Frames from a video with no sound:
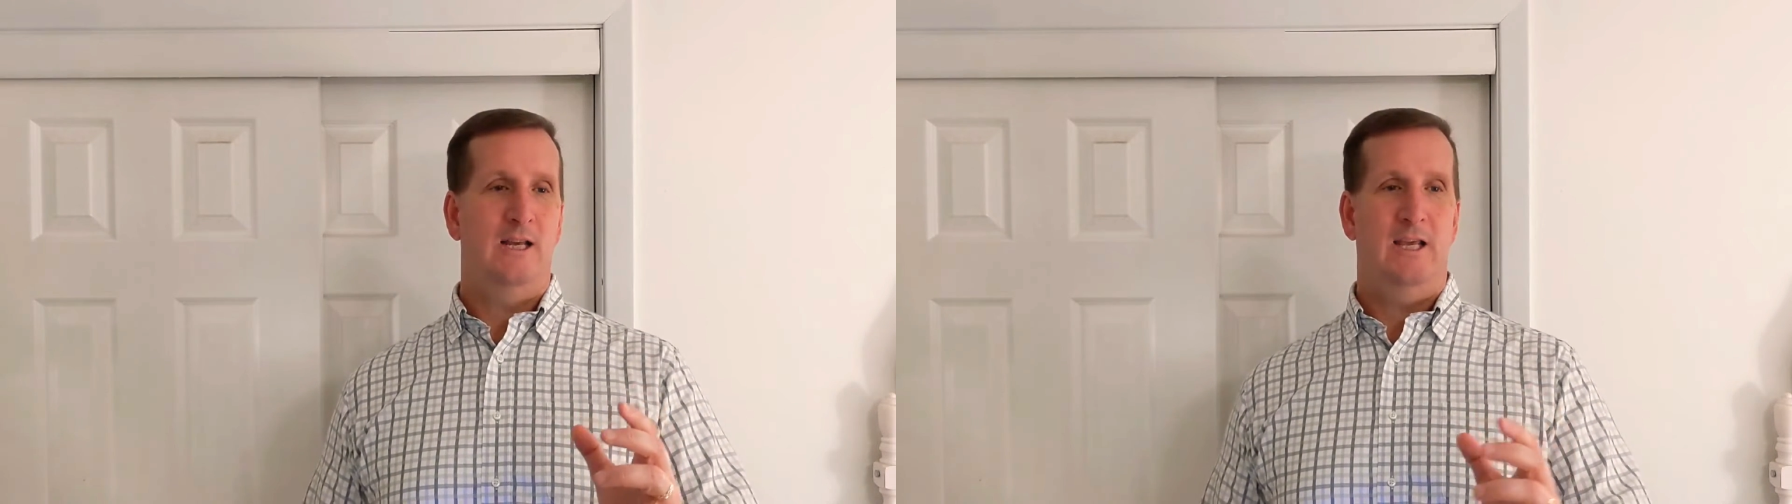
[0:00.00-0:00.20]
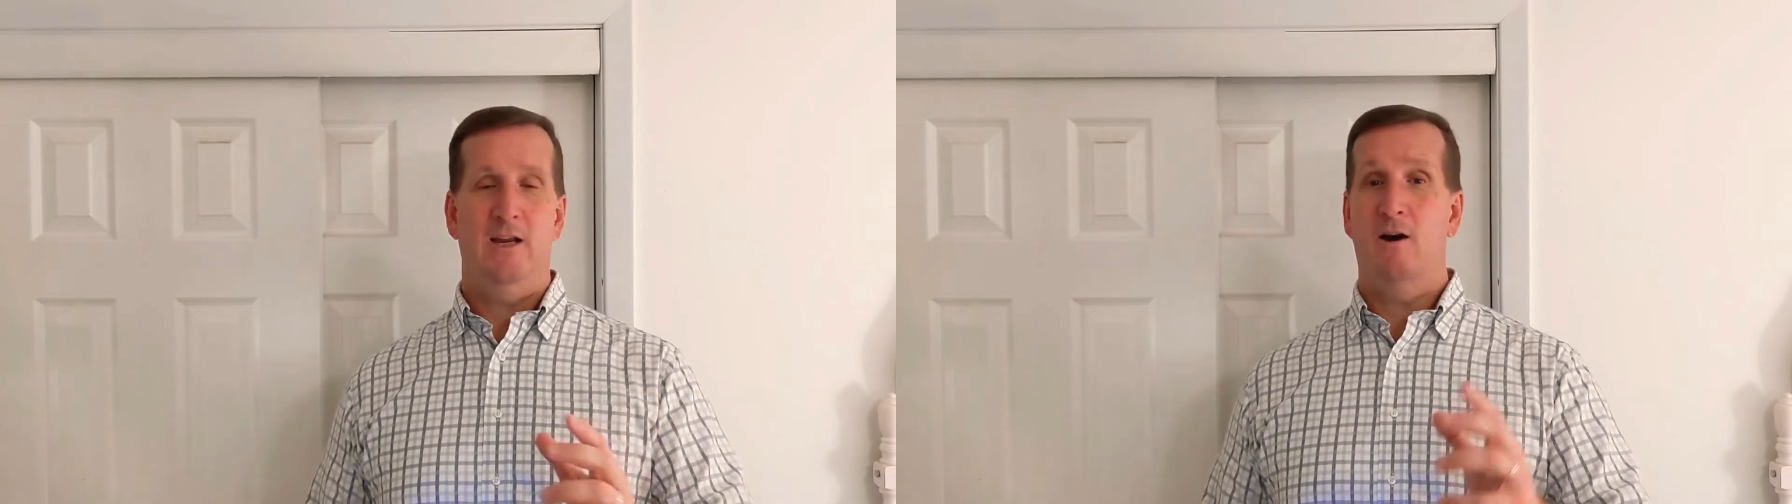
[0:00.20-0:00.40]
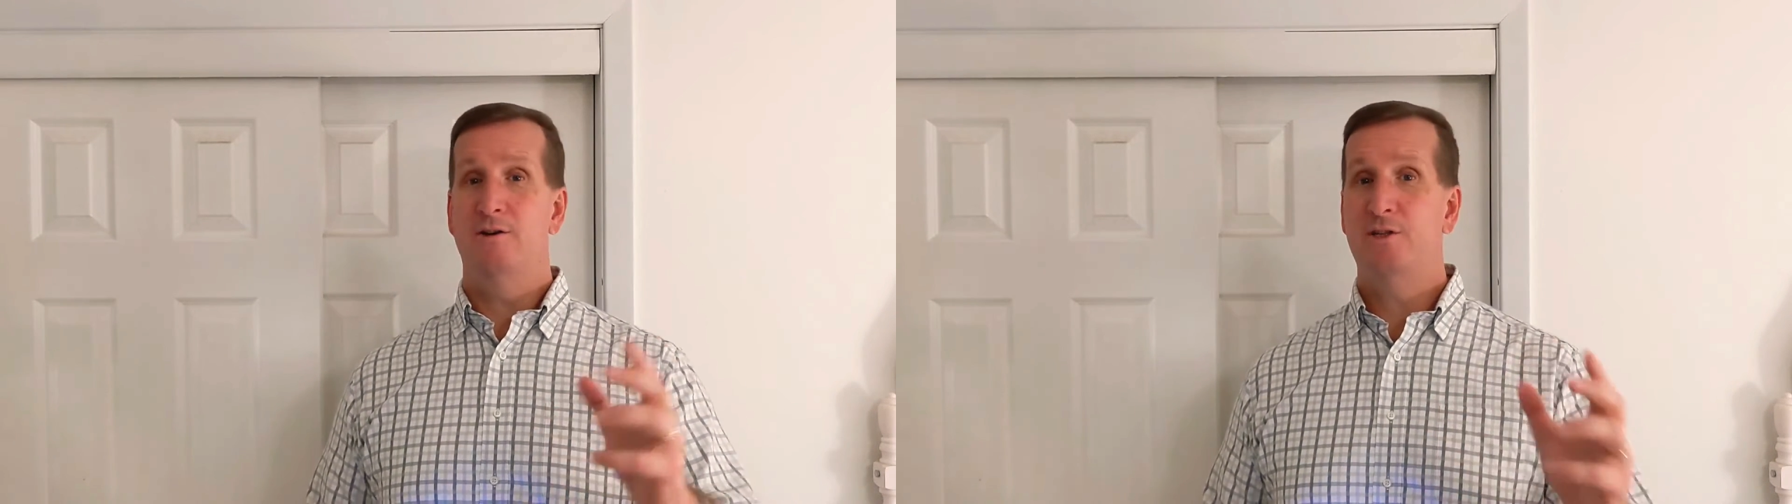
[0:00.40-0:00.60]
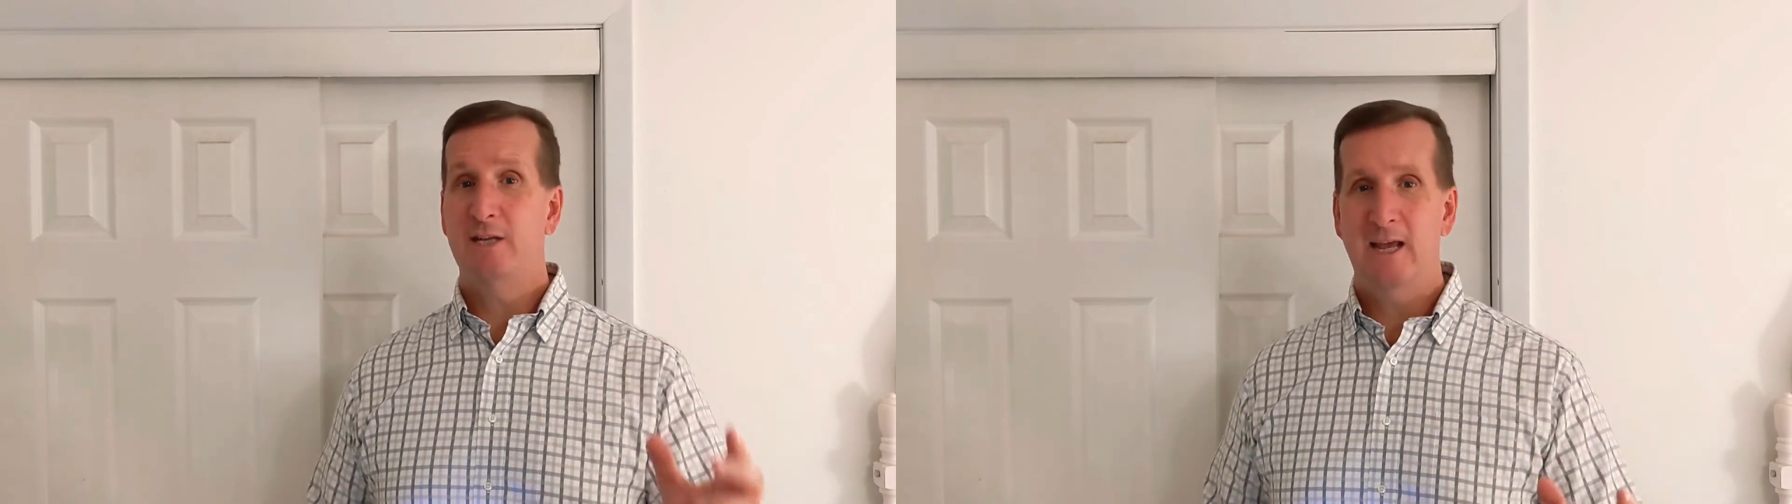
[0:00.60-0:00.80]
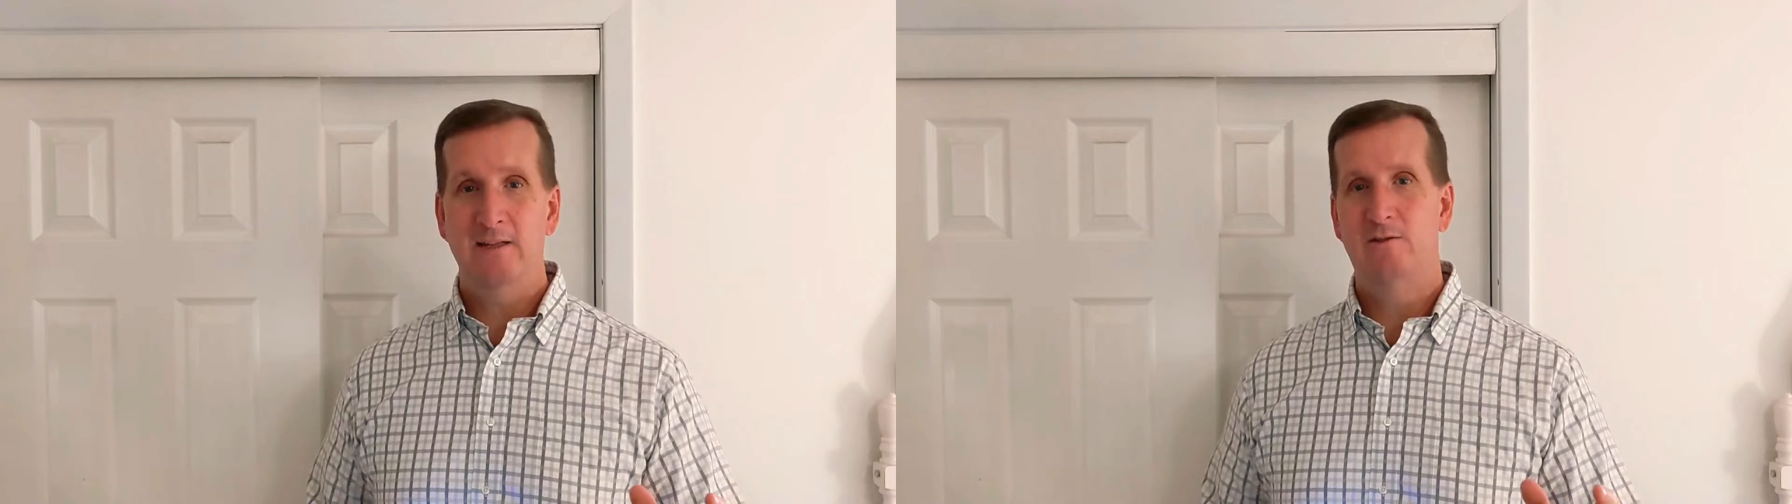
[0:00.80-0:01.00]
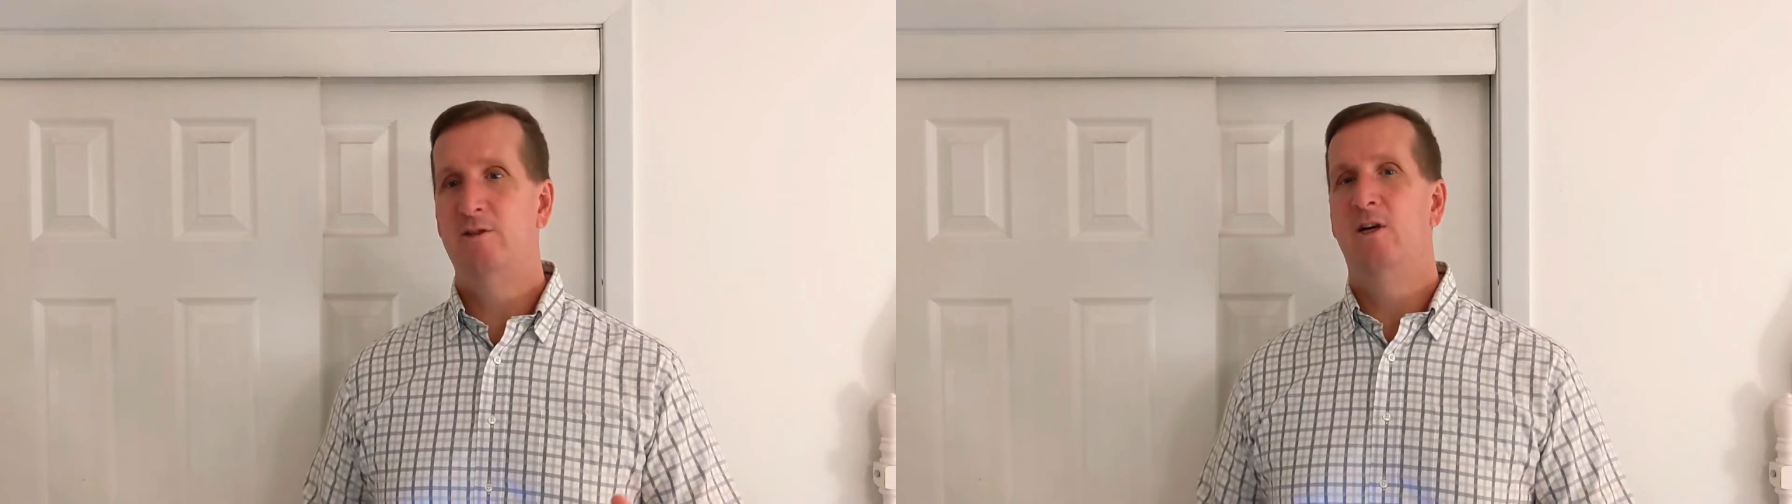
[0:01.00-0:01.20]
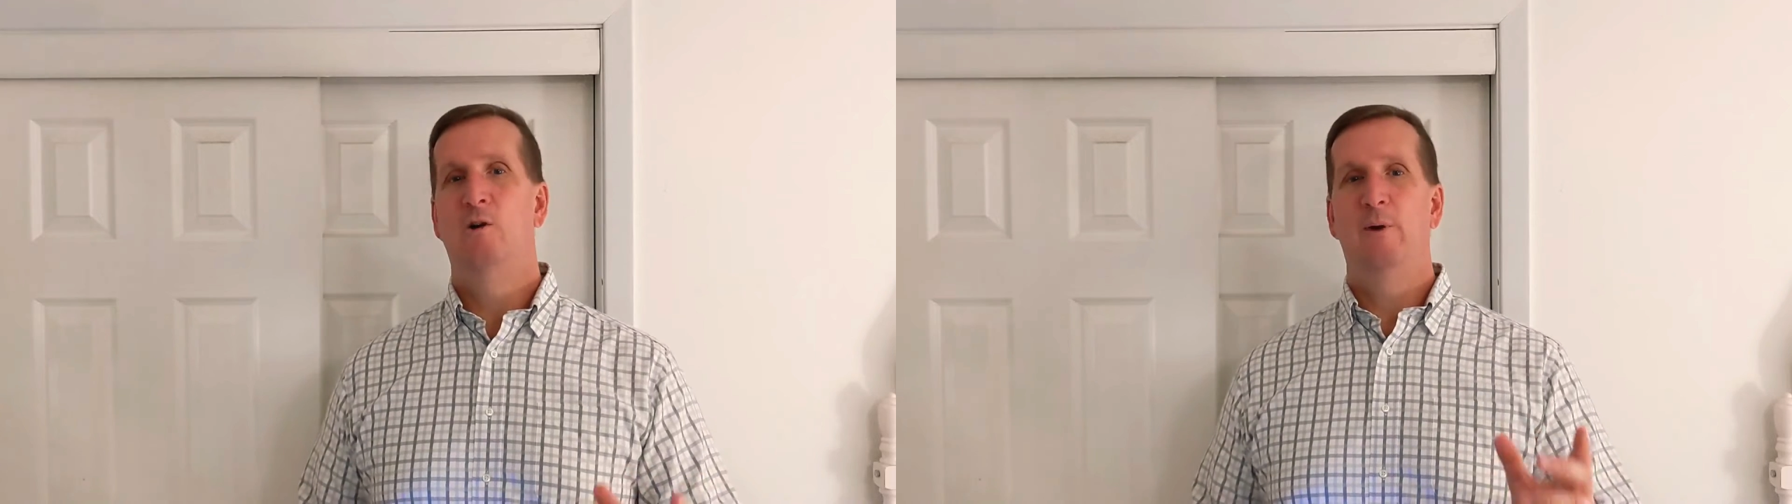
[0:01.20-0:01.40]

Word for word: in our states,